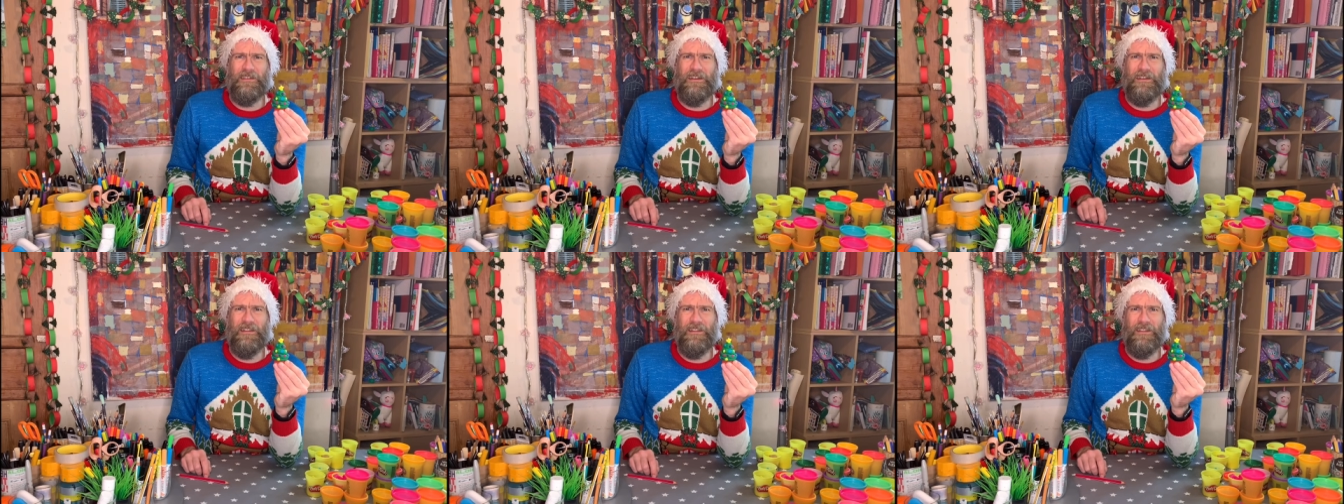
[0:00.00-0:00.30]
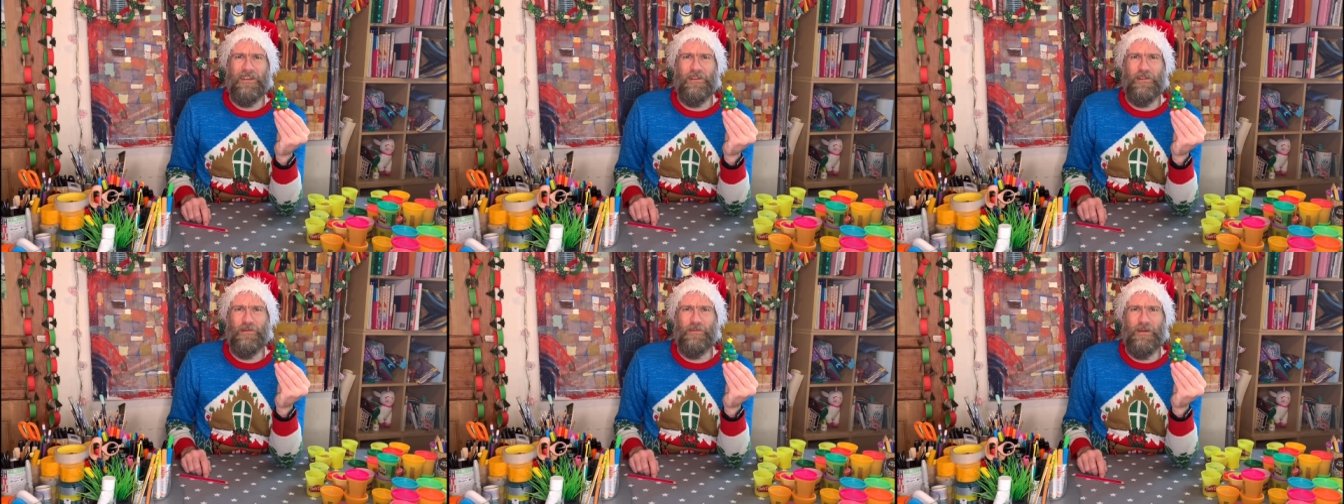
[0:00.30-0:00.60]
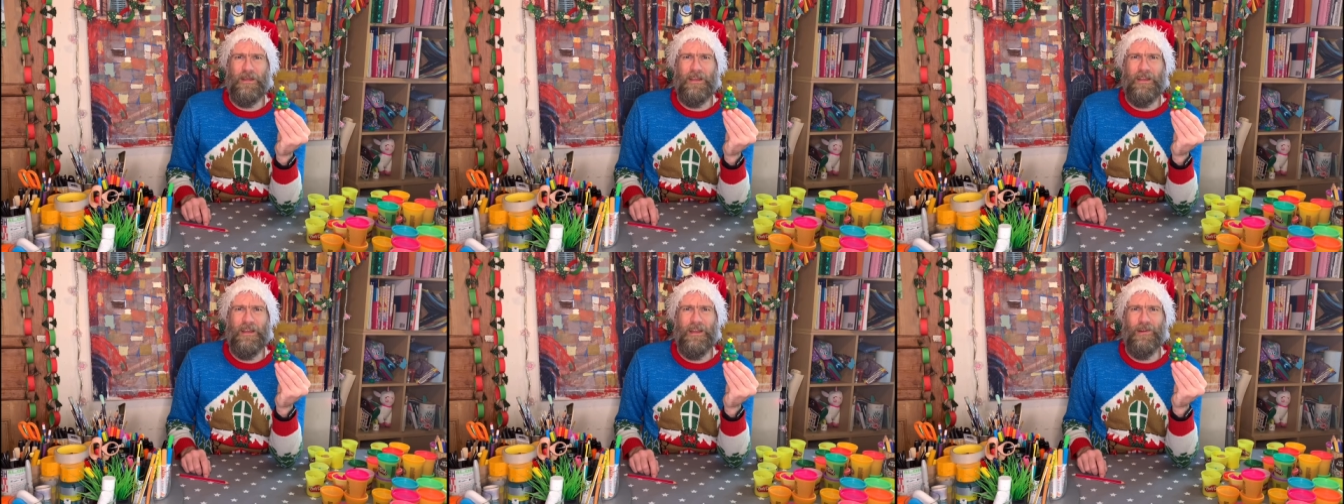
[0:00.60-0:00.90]
didn't think you'd
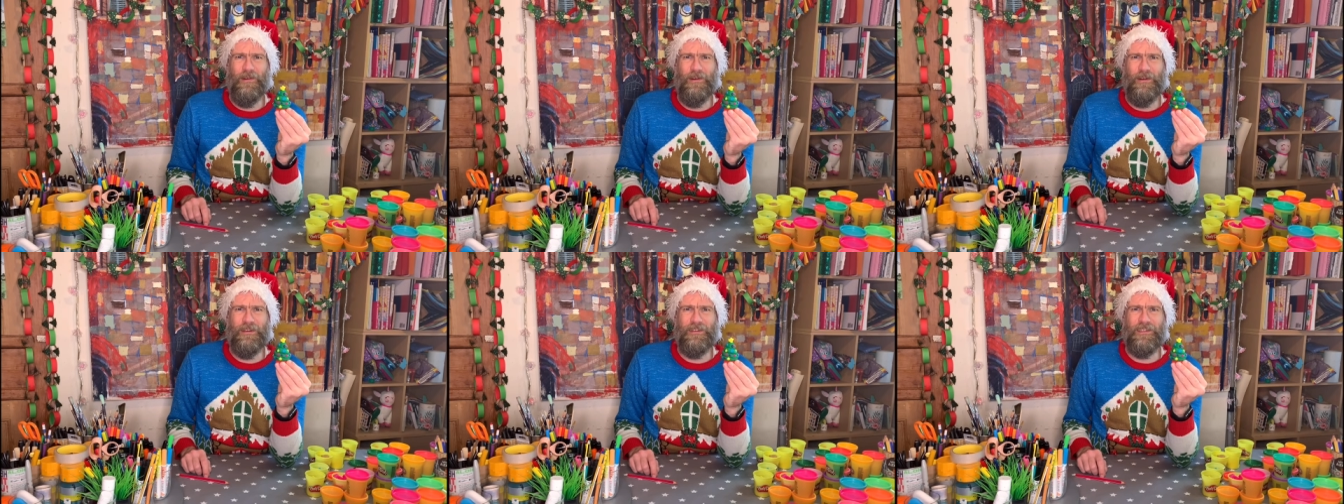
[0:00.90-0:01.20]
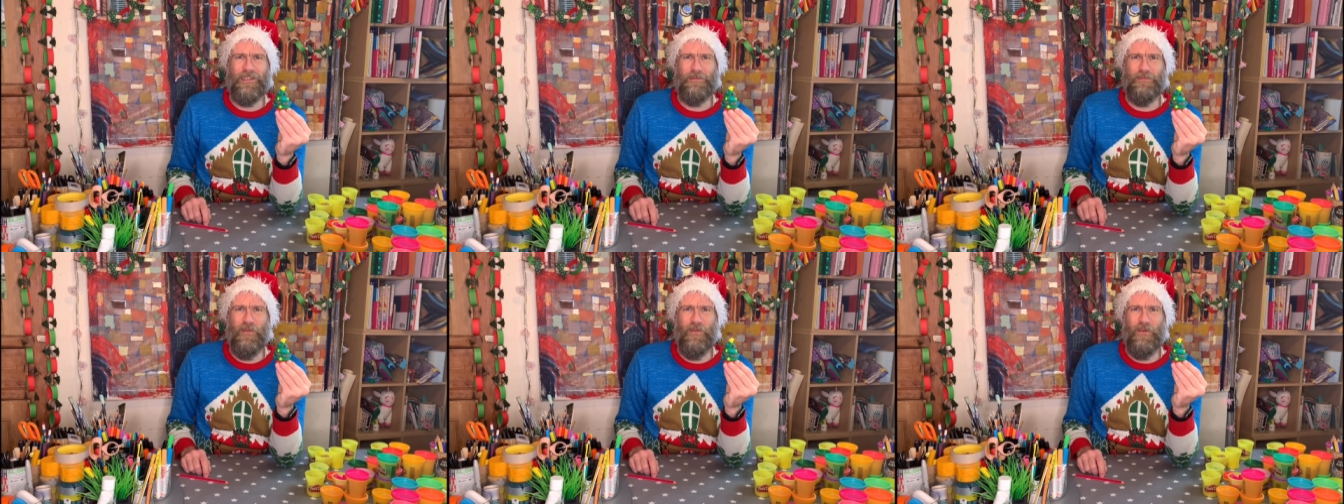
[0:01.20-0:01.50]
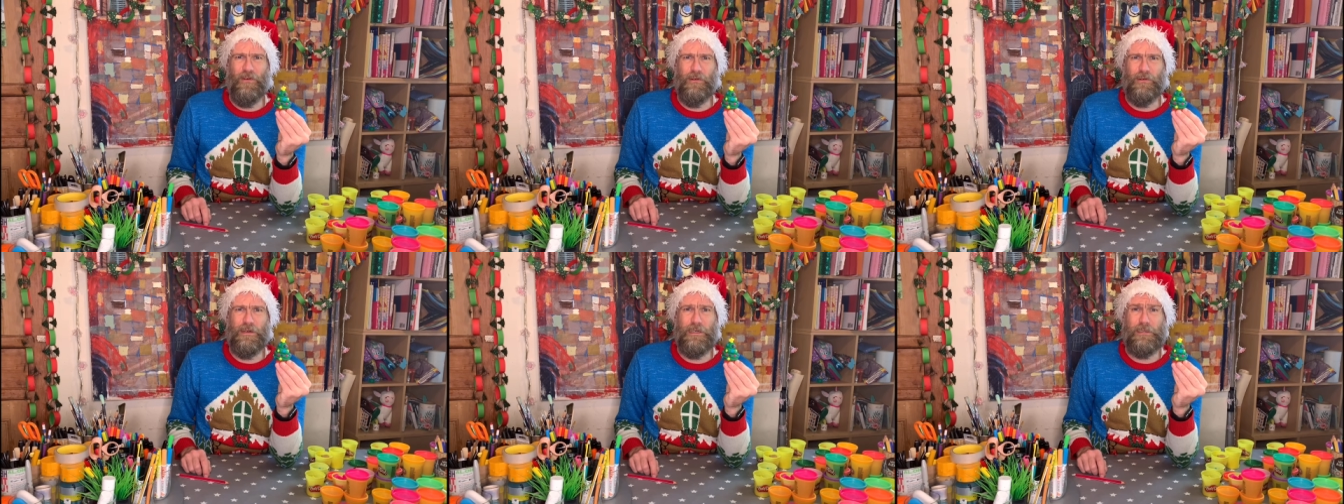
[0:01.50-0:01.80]
be hearing just
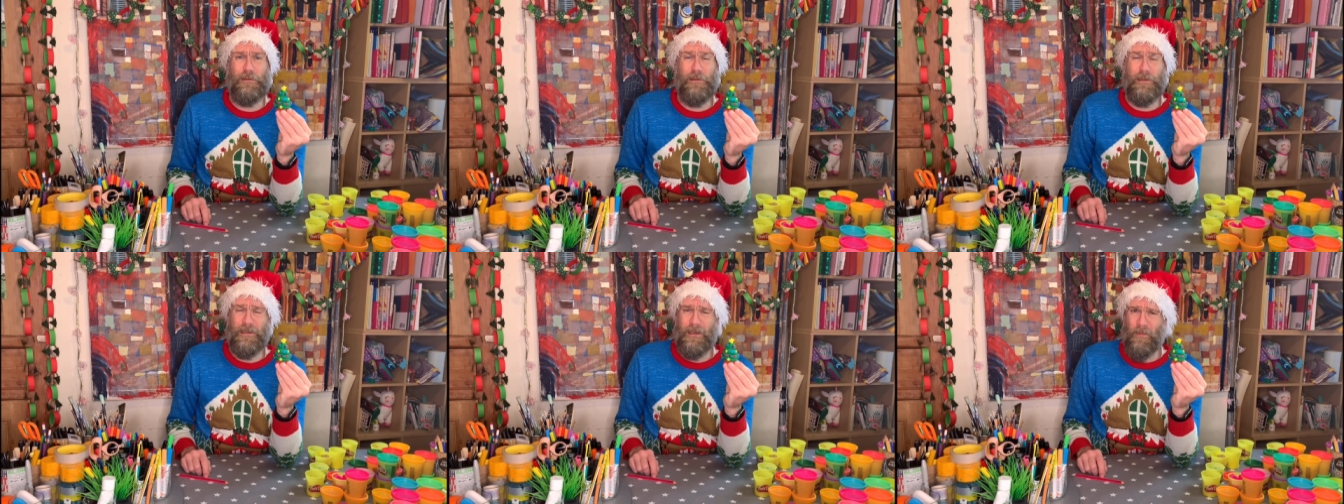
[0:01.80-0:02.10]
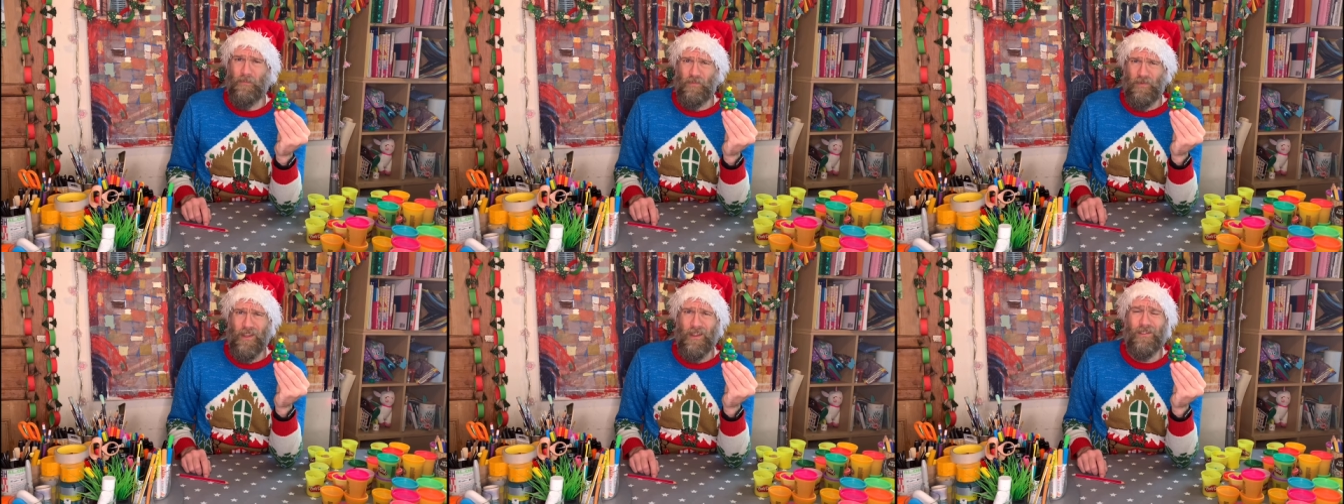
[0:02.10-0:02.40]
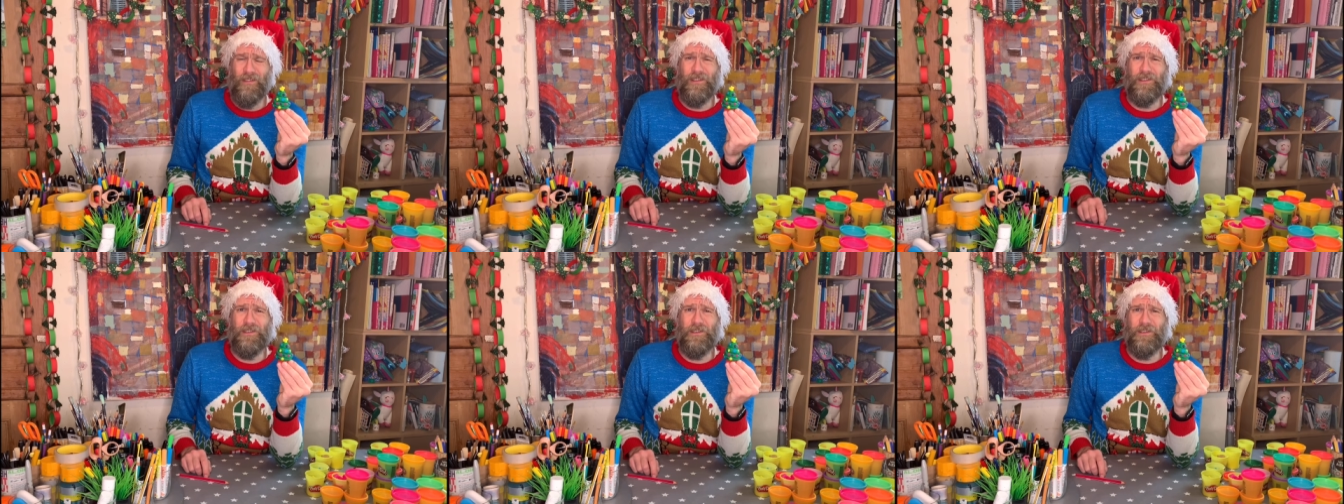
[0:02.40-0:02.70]
before Christmas,
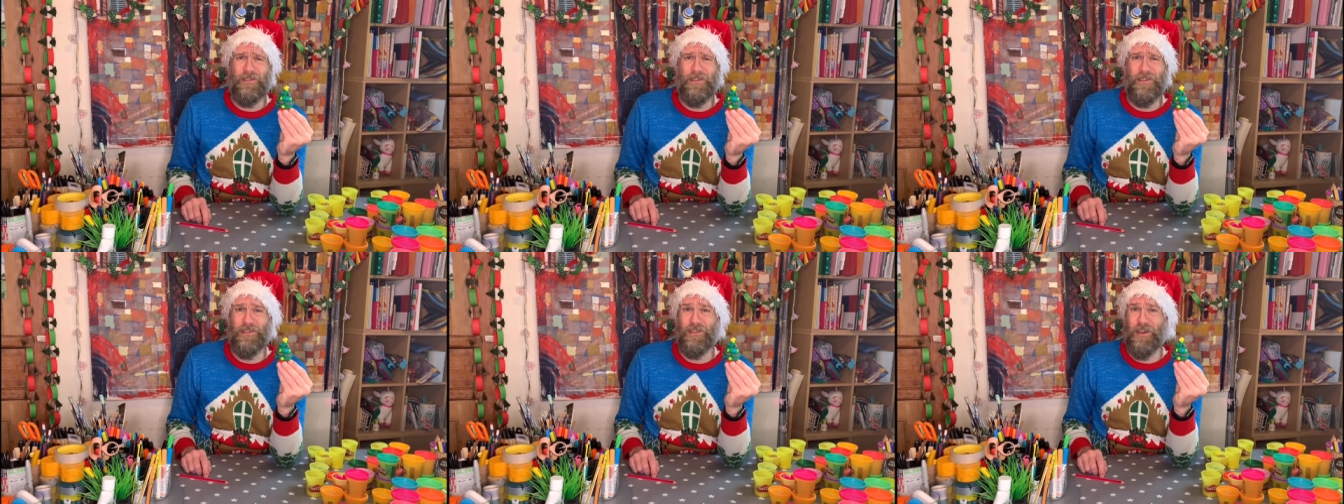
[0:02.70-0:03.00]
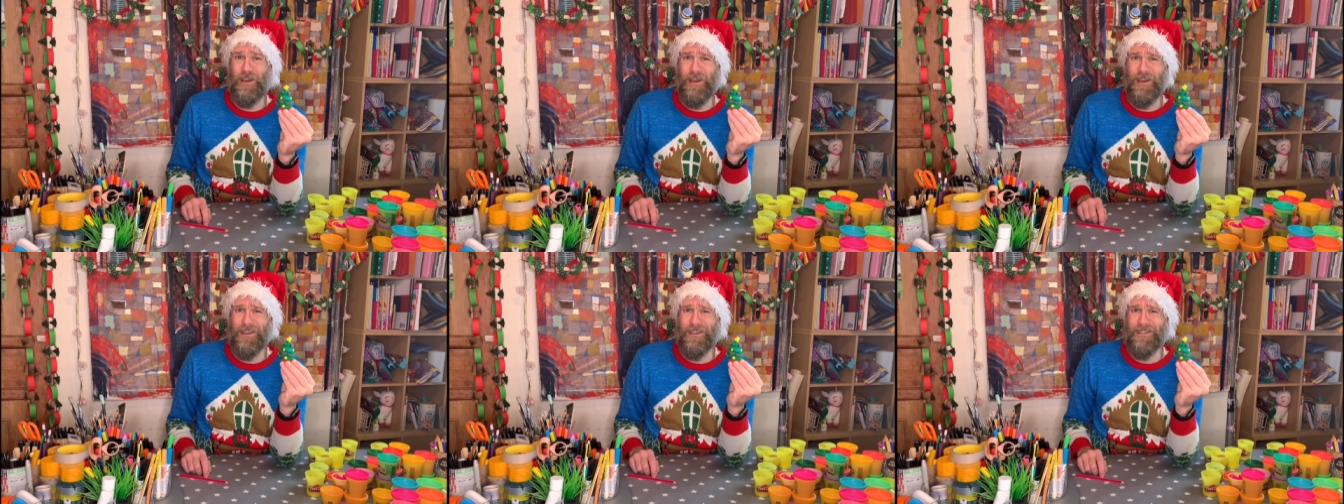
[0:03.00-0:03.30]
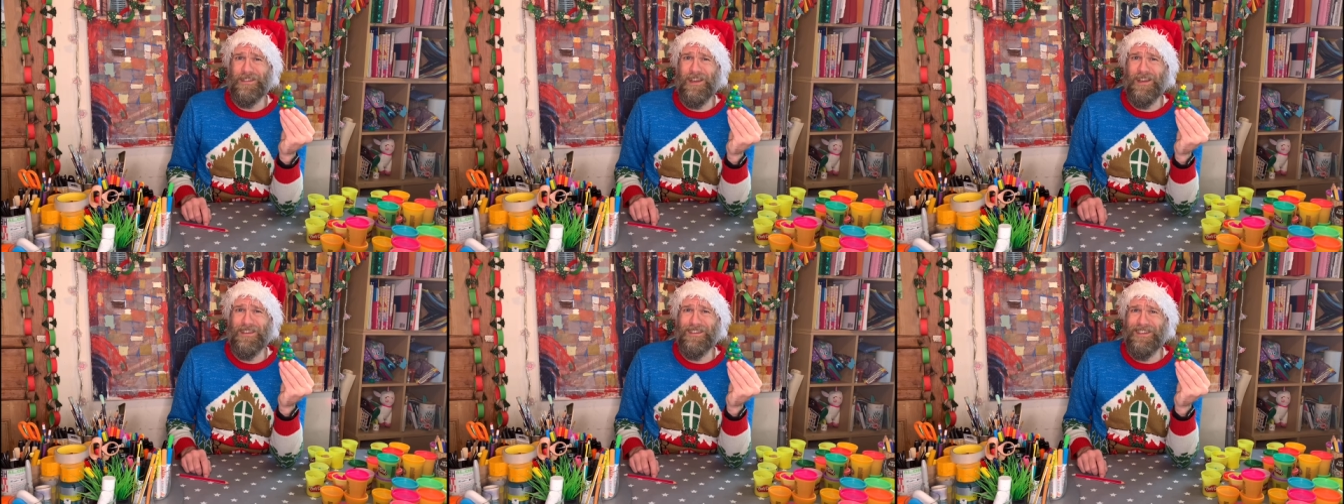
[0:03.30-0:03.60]
the sausage curling
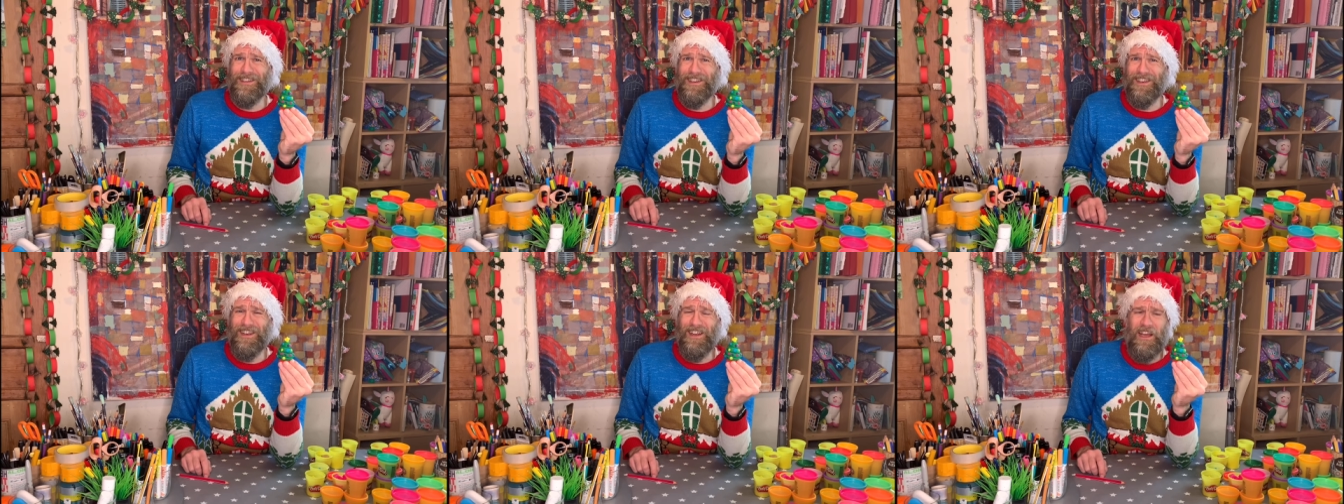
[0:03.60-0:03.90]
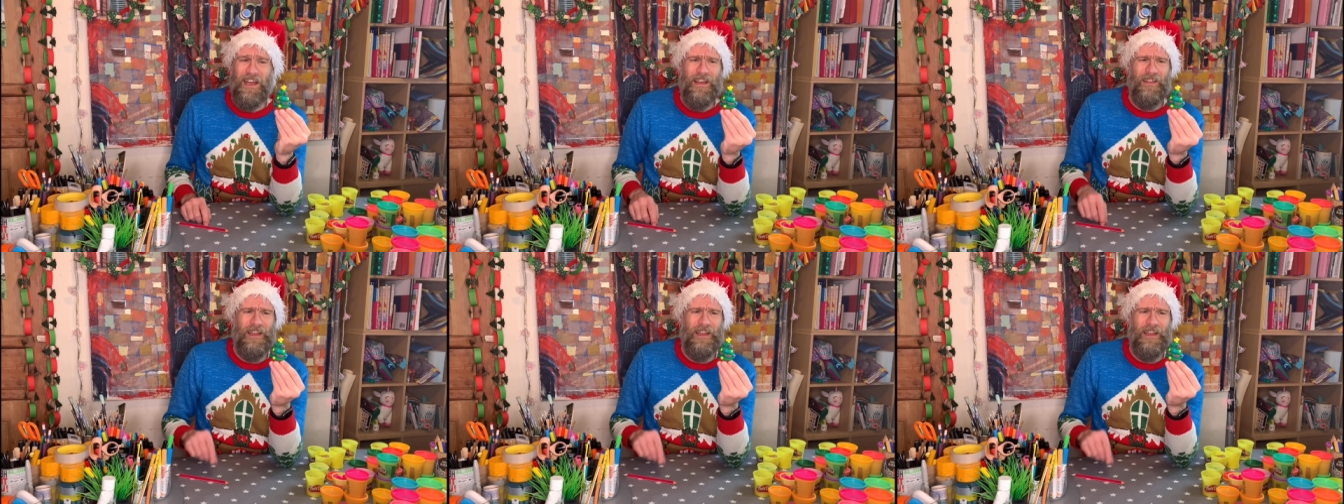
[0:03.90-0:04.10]
technique.